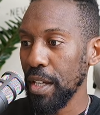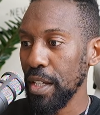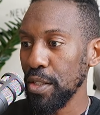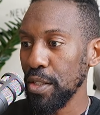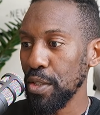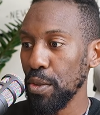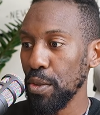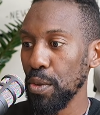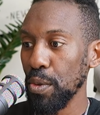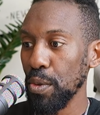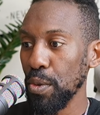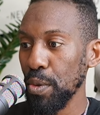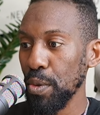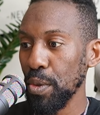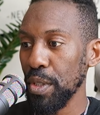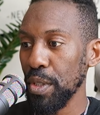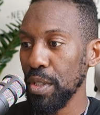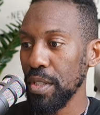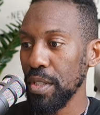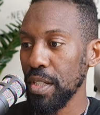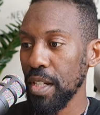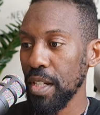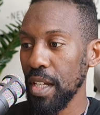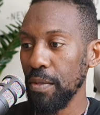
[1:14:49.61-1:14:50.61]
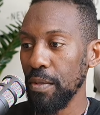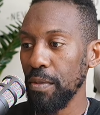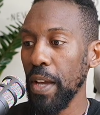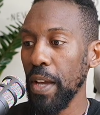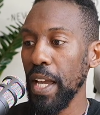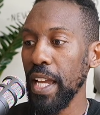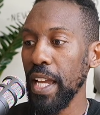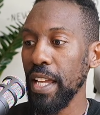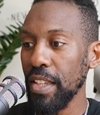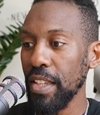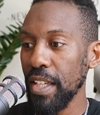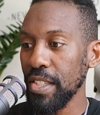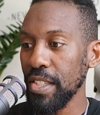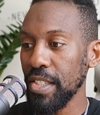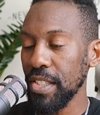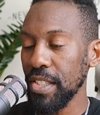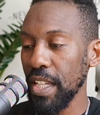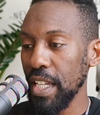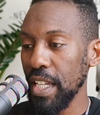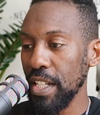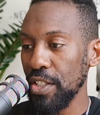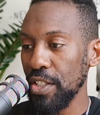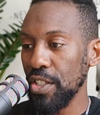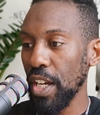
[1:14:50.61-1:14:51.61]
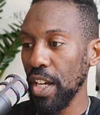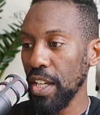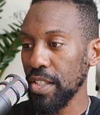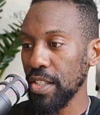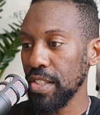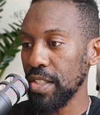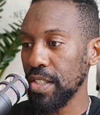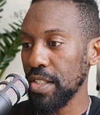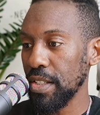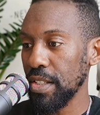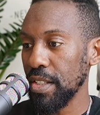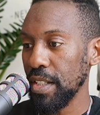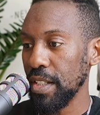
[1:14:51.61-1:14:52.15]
to convey this in just